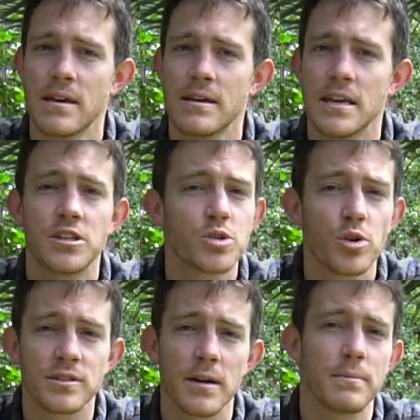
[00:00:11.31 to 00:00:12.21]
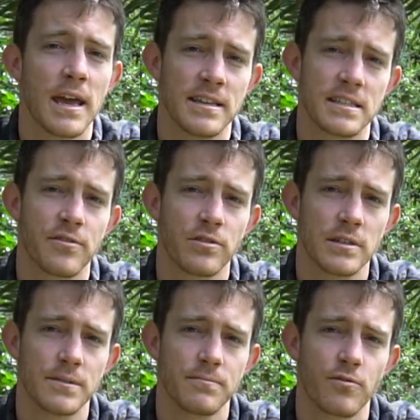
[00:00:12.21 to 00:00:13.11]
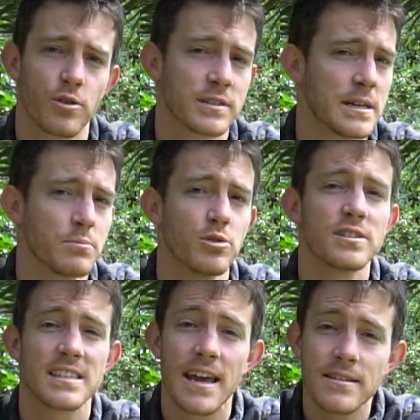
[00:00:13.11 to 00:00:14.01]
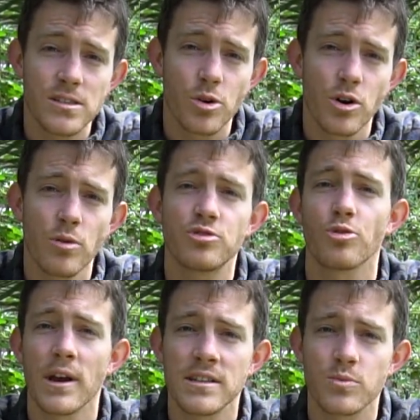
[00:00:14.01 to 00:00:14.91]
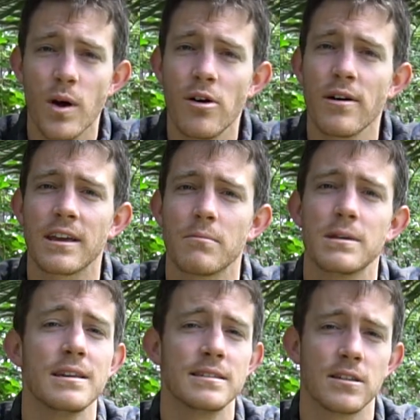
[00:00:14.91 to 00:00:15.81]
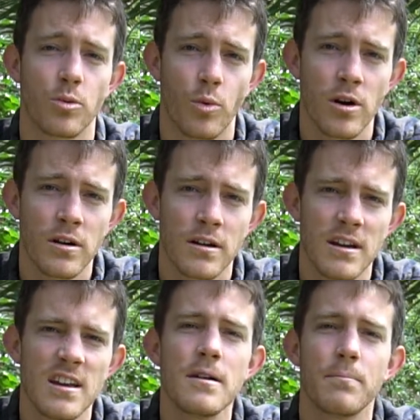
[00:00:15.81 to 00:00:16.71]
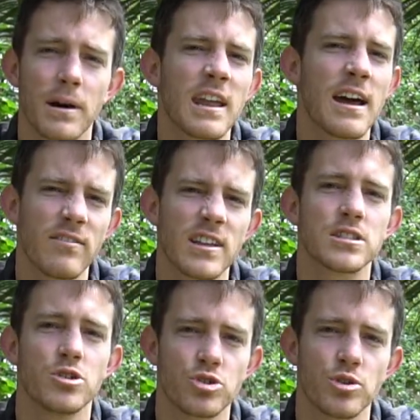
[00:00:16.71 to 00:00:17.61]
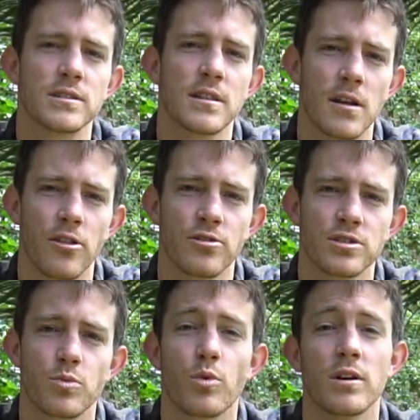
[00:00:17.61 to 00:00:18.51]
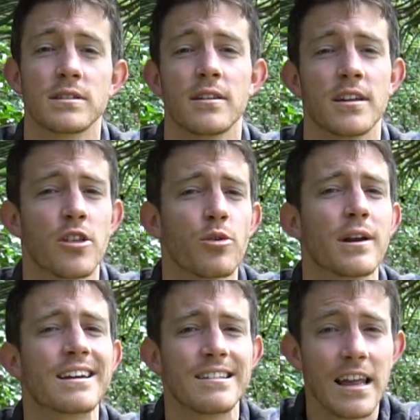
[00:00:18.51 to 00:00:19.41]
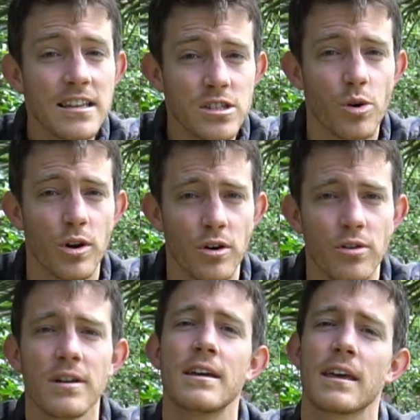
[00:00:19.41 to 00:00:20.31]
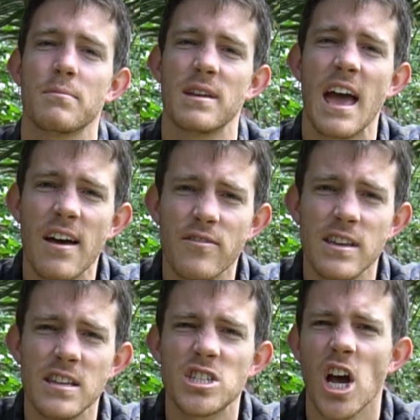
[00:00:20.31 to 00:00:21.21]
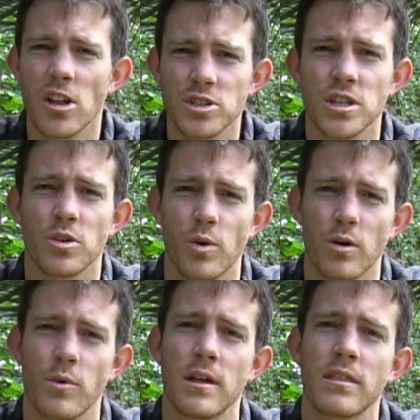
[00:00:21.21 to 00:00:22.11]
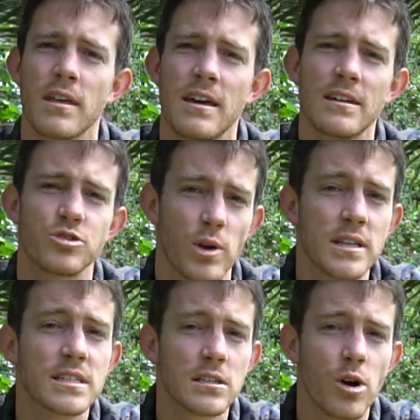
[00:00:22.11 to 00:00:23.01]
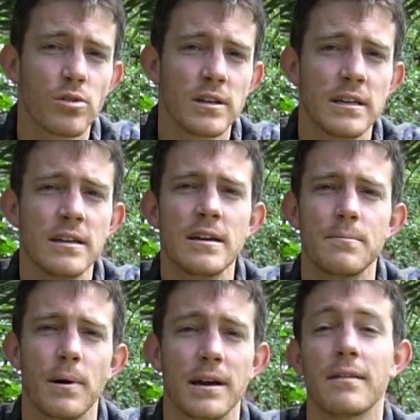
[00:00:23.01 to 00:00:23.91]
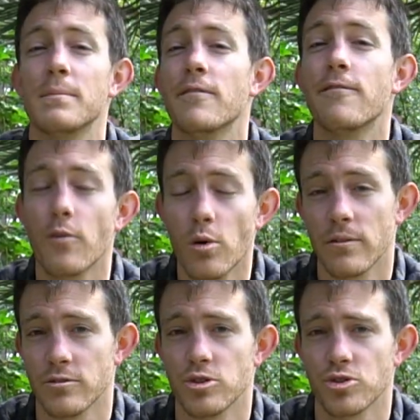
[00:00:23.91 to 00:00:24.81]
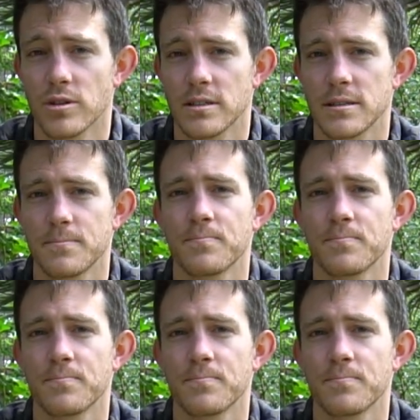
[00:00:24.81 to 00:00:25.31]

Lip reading: Each soil type behaves differently. For example, sandy soil drains well and can be easy to work, but can have less nutrients than others, whereas on the other end, clay soil can be heavy, challenging to work with, drains slowly, but can be full of nutrients.